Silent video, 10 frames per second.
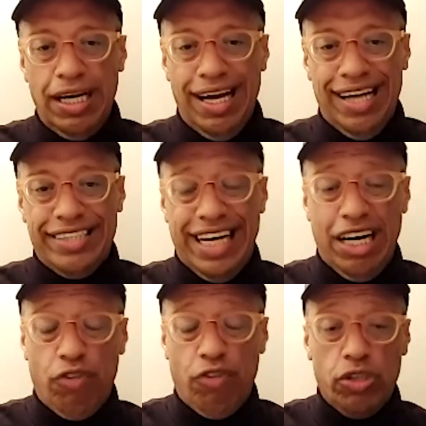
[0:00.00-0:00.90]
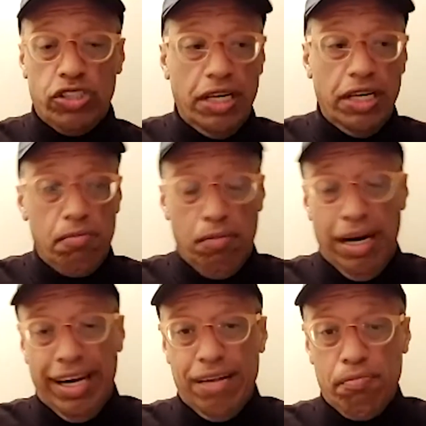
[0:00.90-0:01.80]
And second of all, sir,
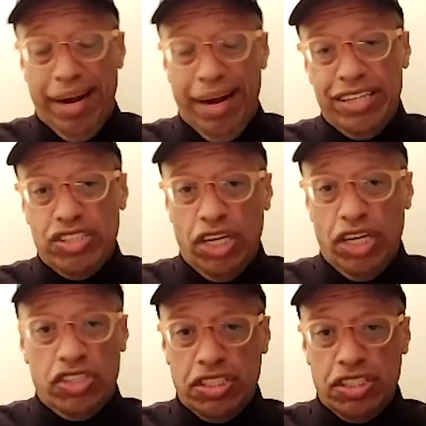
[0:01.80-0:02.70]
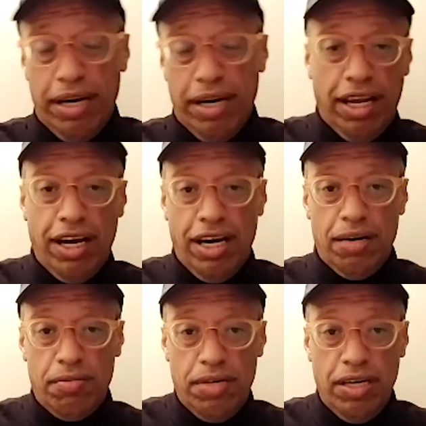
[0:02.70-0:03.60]
brand is not just a marketing arm.
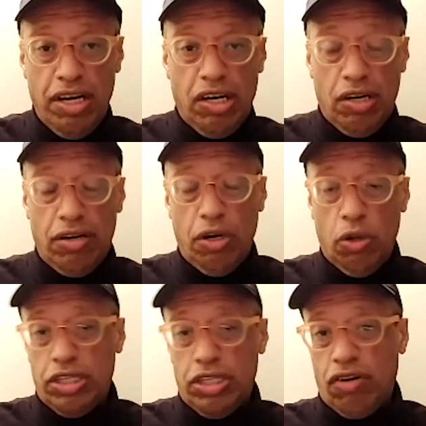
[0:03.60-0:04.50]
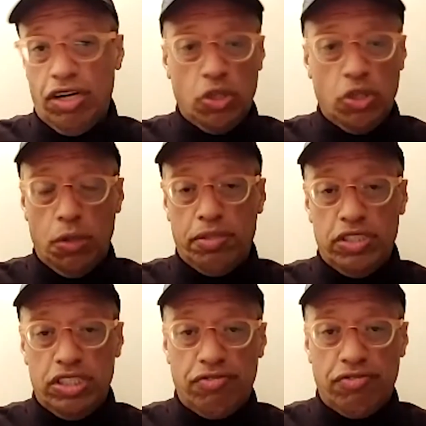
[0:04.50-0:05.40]
It goes across all
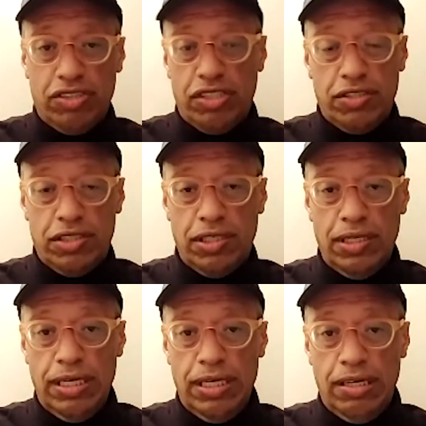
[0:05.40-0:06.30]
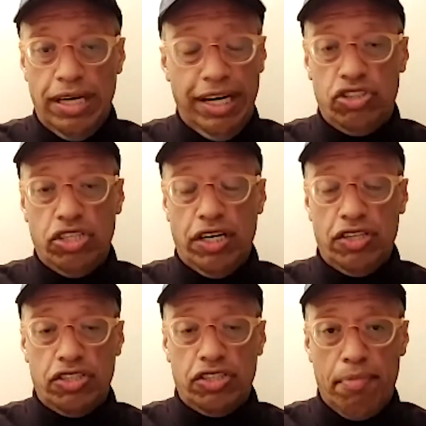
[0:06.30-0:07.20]
business functions. HR
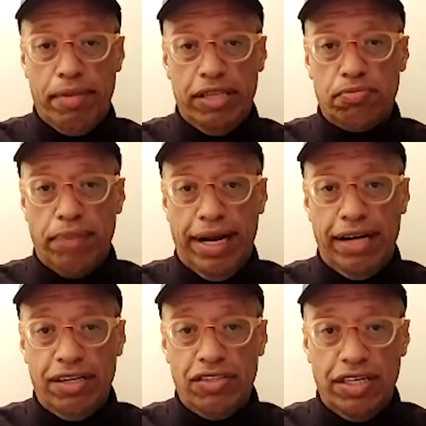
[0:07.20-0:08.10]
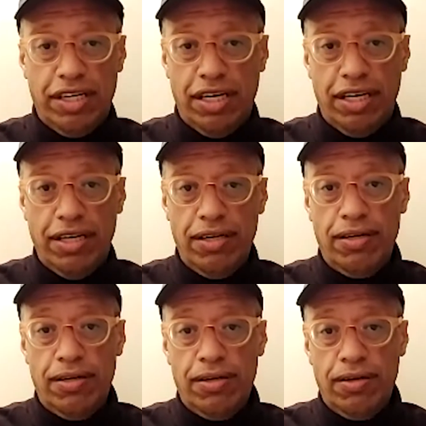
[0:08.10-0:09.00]
champions brand internally.
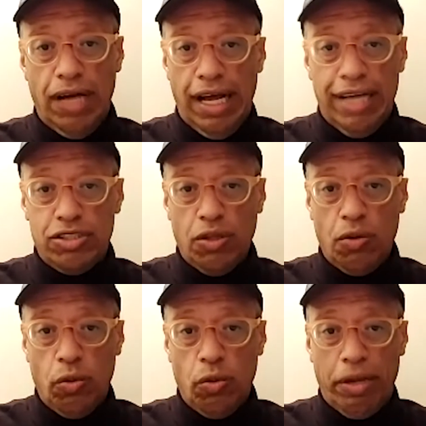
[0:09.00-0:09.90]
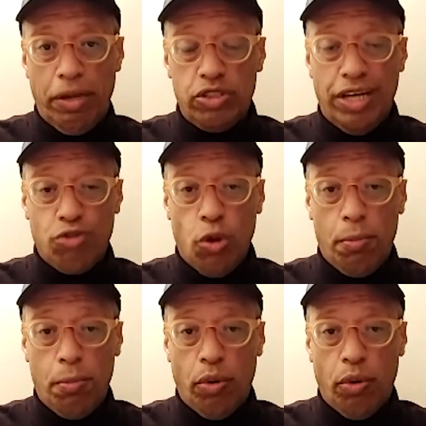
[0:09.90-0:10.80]
So because you have to
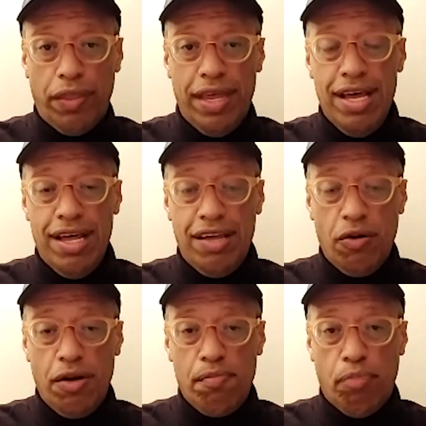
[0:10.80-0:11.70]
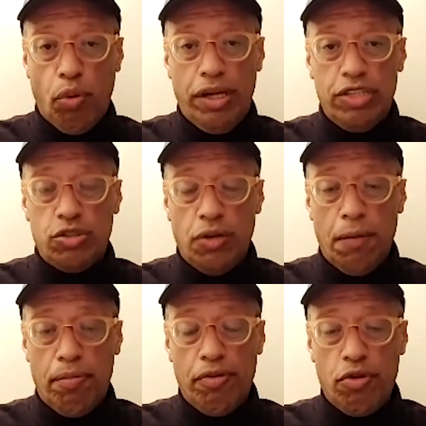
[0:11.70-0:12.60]
onboard your employees to
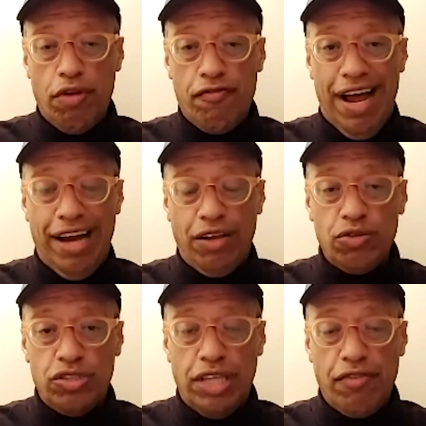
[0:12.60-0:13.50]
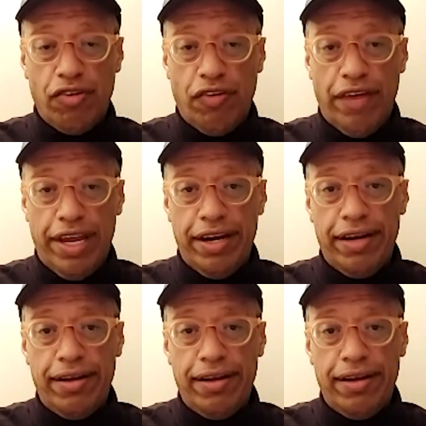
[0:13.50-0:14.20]
the values that you've created.